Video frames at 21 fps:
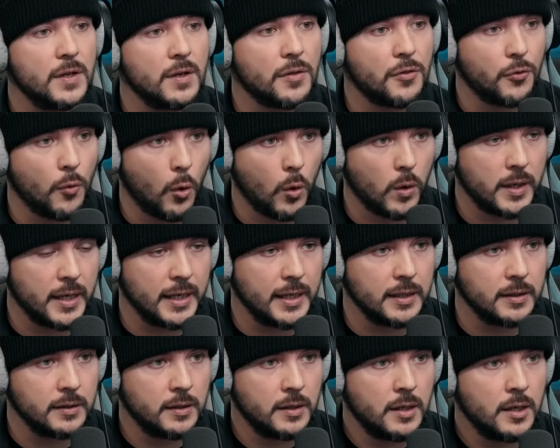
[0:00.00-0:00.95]
the
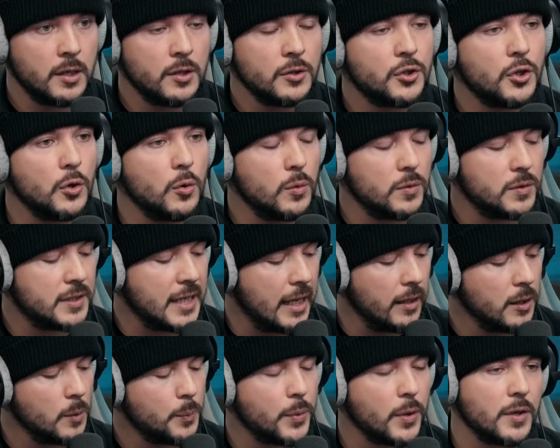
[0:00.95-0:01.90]
authority to
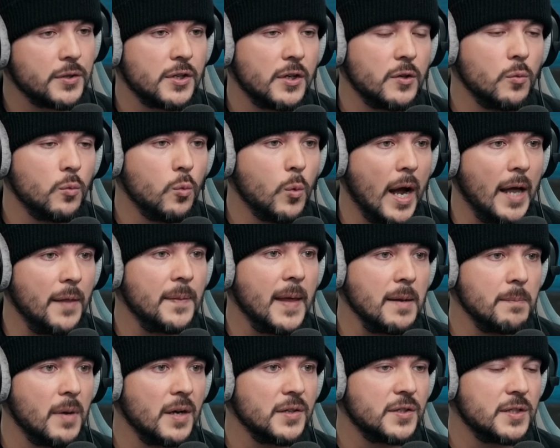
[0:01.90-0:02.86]
tell a person when
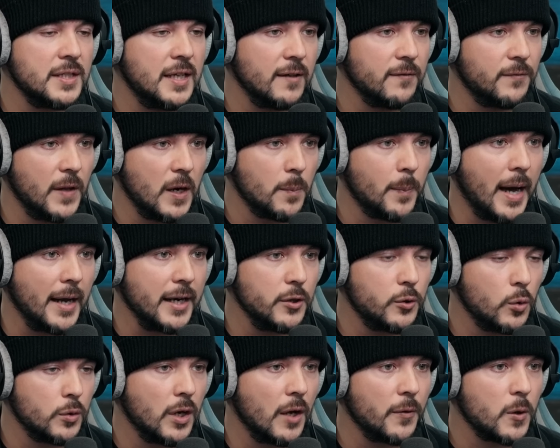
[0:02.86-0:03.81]
they must give their body
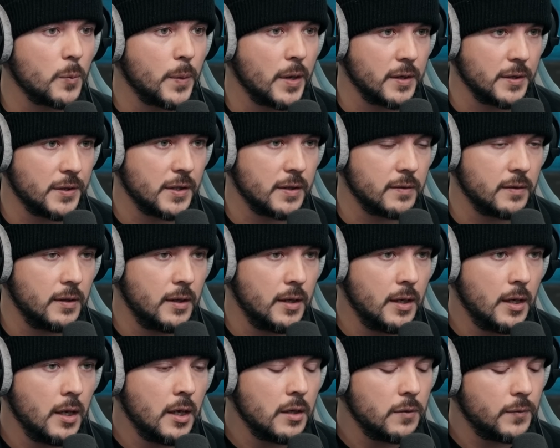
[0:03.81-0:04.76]
to another person.
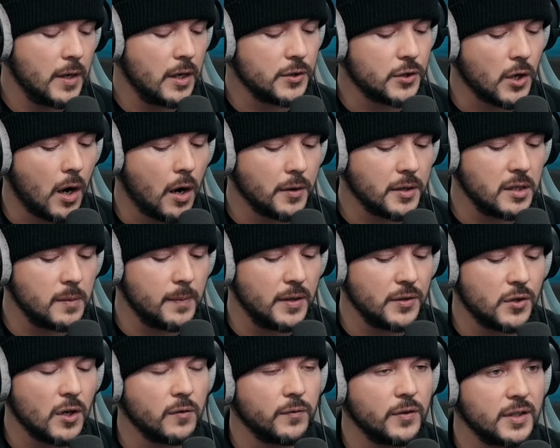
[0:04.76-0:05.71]
There's
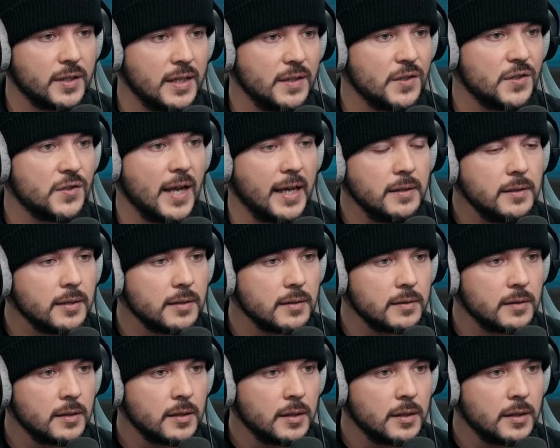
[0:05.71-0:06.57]
arguments over consent,